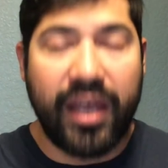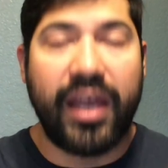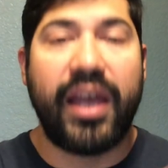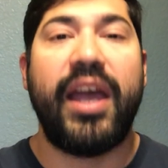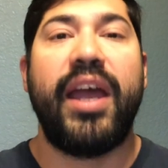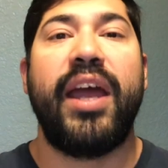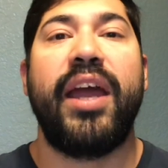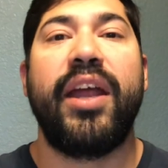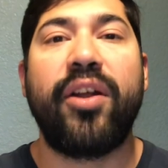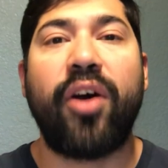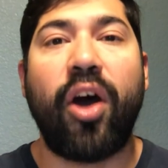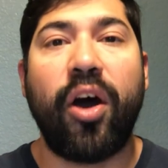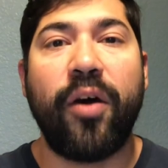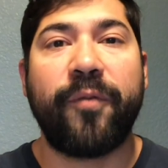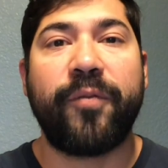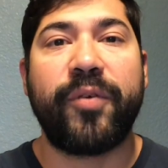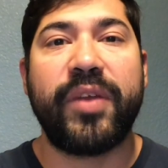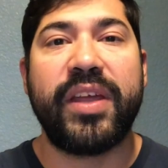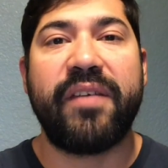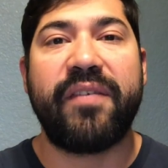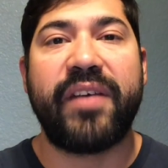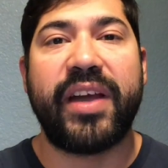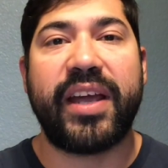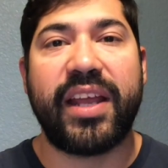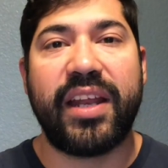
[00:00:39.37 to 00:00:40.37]
and
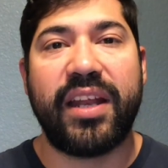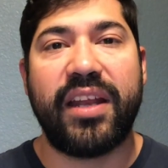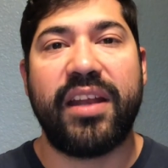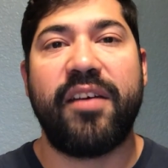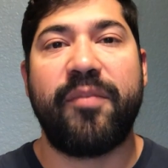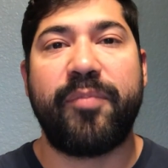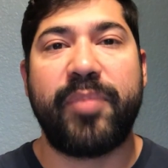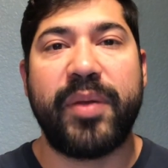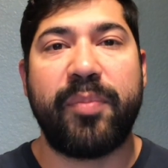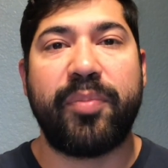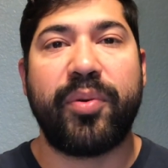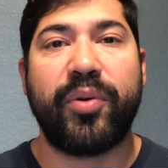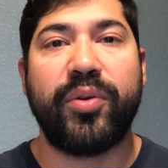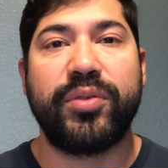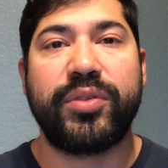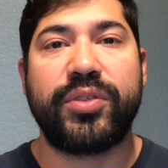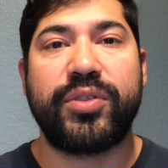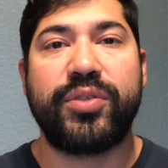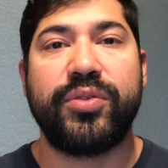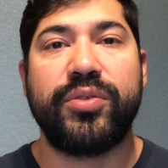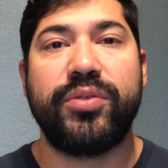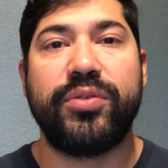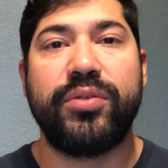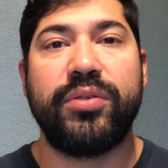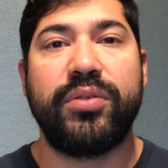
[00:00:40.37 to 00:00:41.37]
hopefully if I get enough people
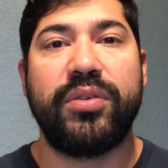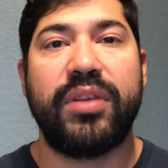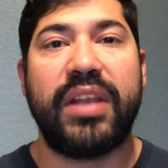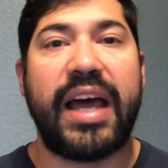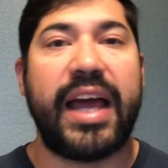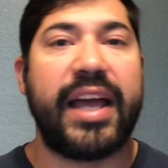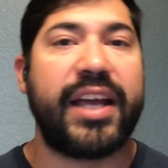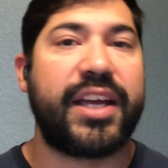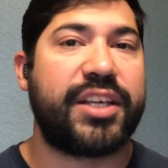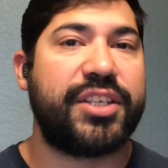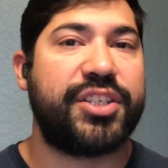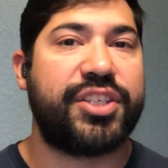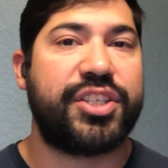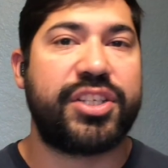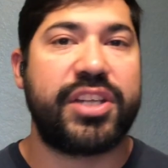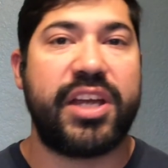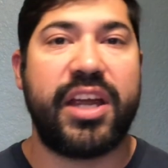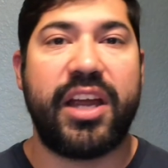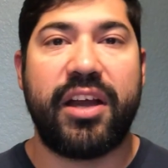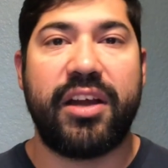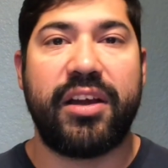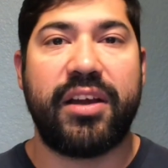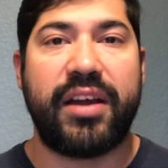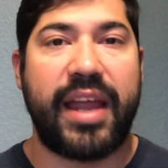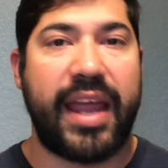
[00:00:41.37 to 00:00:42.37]
to like and
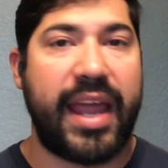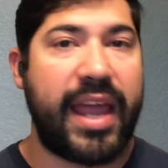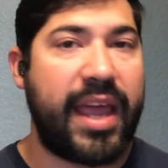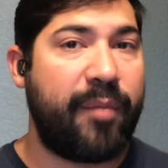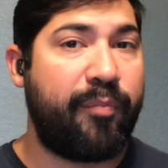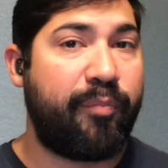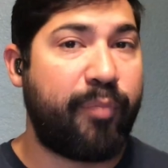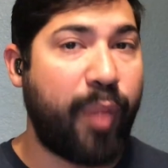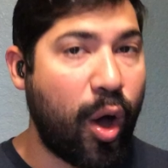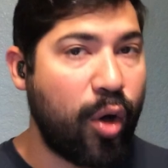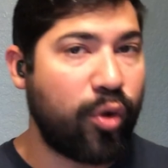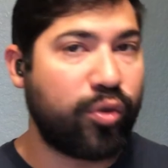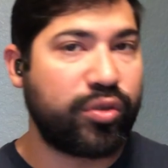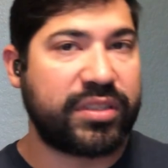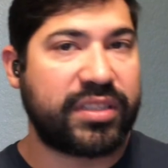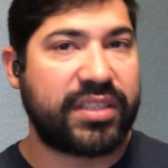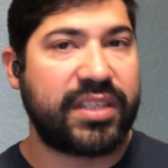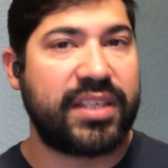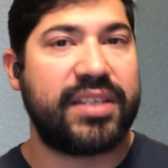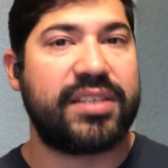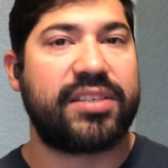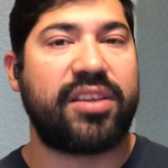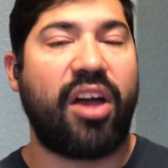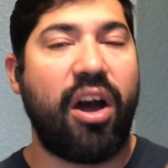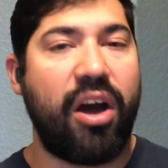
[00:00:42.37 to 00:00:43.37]
share and post
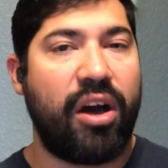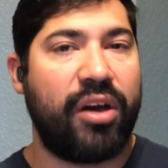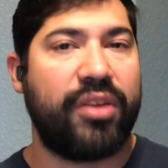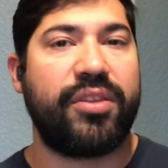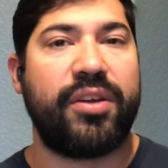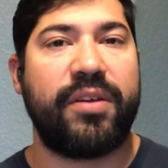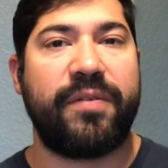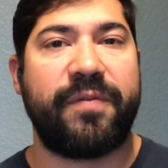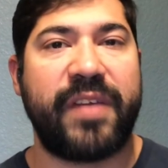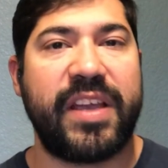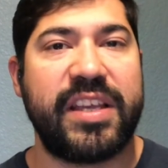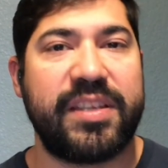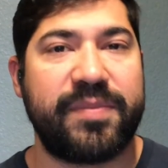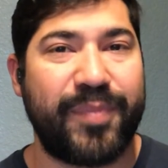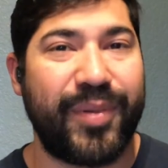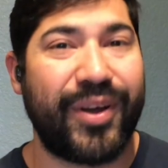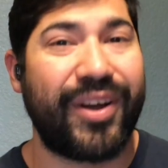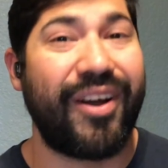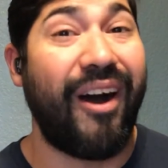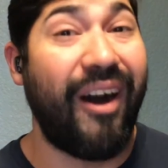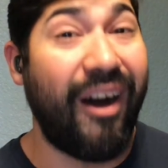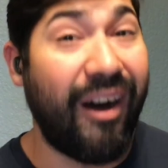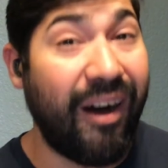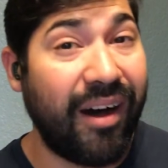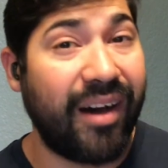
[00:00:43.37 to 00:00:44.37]
this on their
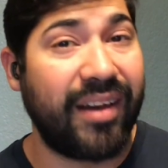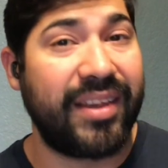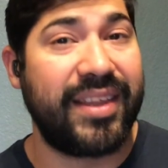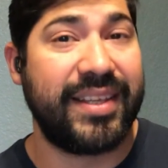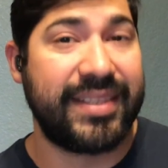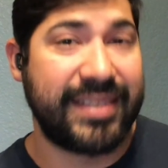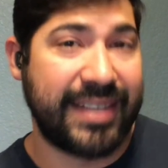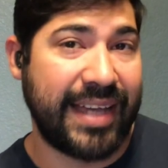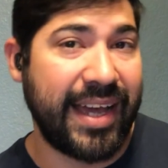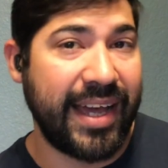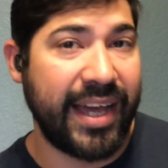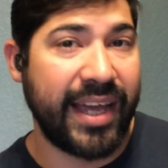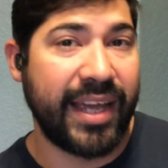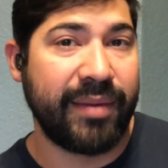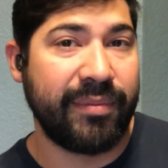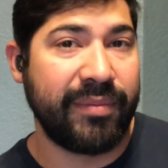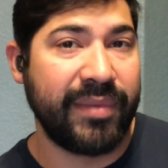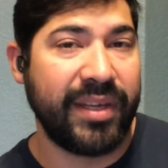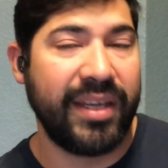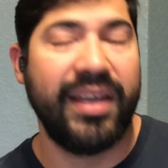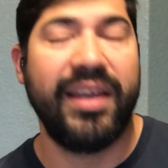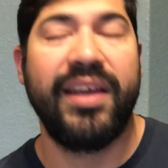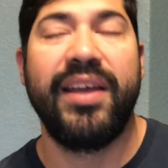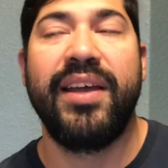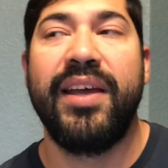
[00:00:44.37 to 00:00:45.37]
Facebook all the time,
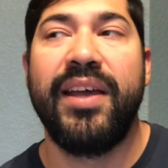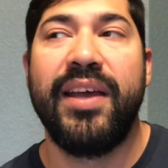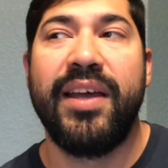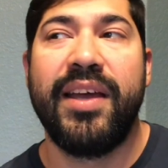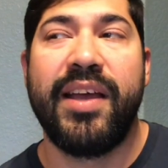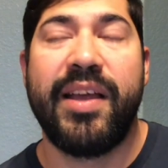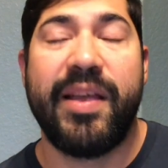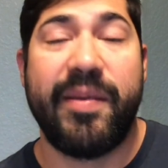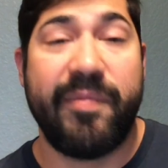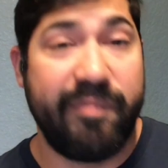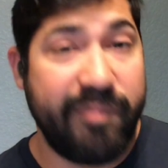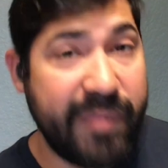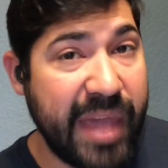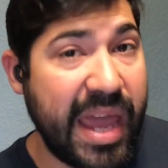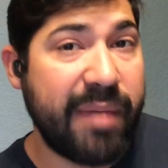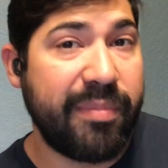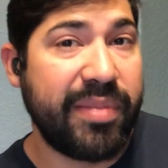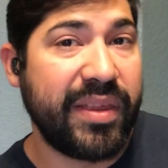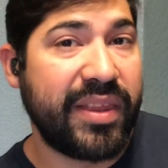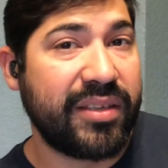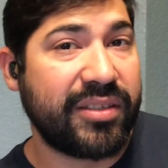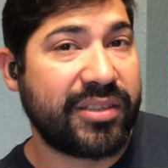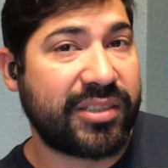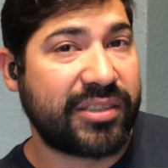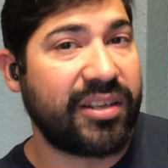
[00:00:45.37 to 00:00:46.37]

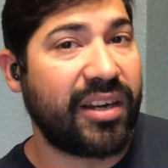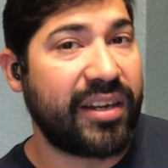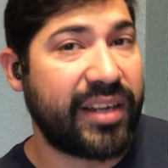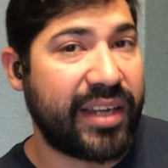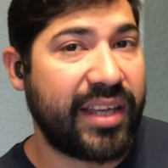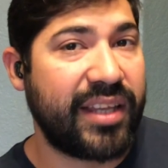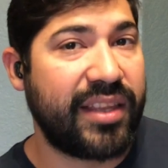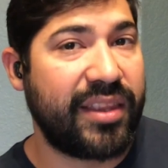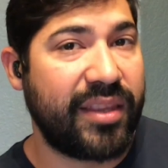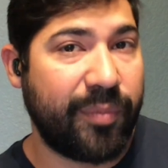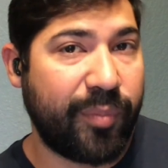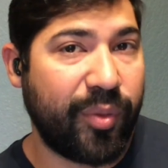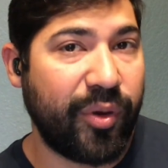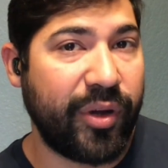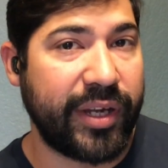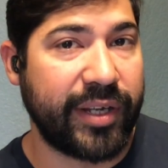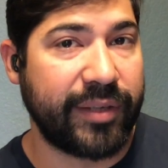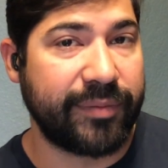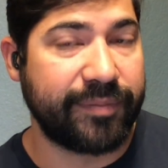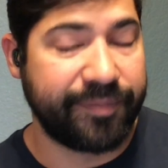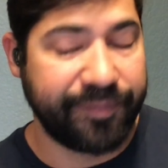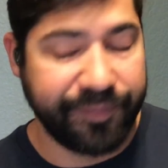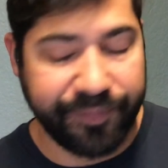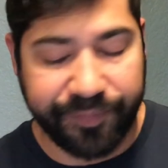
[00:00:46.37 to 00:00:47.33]
maybe they'll start getting the point.